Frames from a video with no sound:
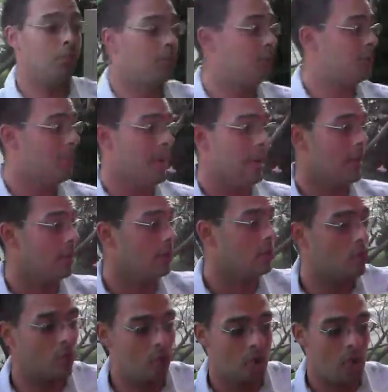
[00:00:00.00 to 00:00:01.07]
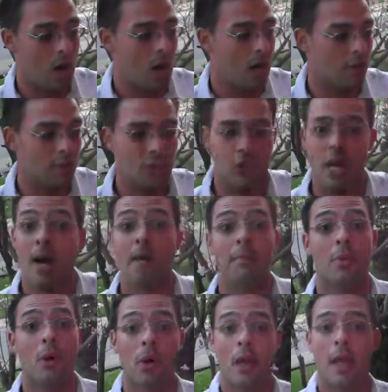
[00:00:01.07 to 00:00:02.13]
speaking to Jim,
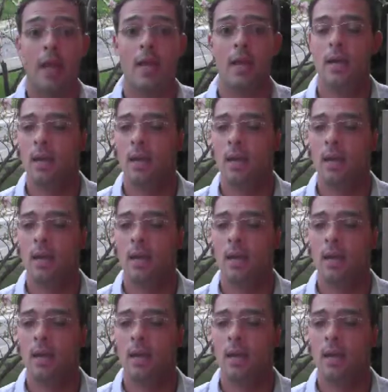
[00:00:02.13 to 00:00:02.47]
okay?